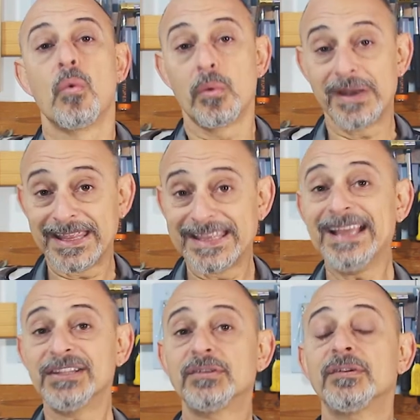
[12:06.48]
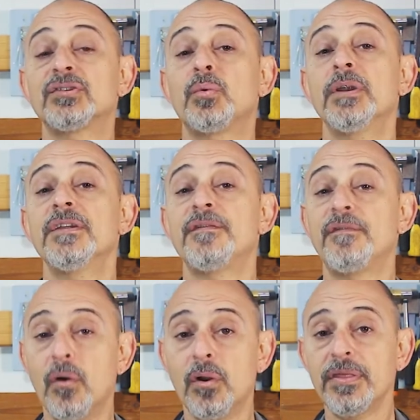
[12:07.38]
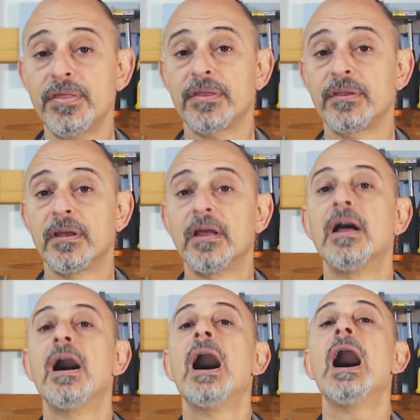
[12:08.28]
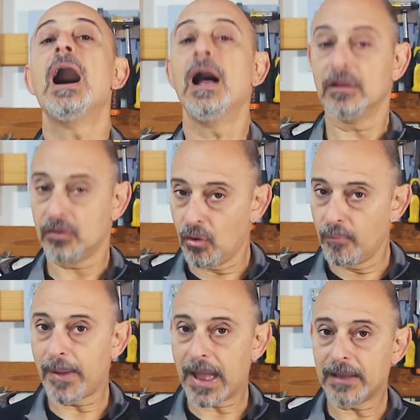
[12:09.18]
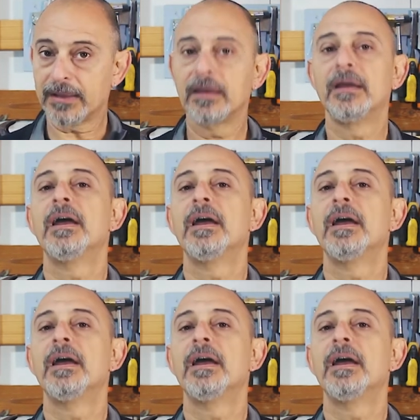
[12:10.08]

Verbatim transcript: When I get to the twenty-fourth, I'll go back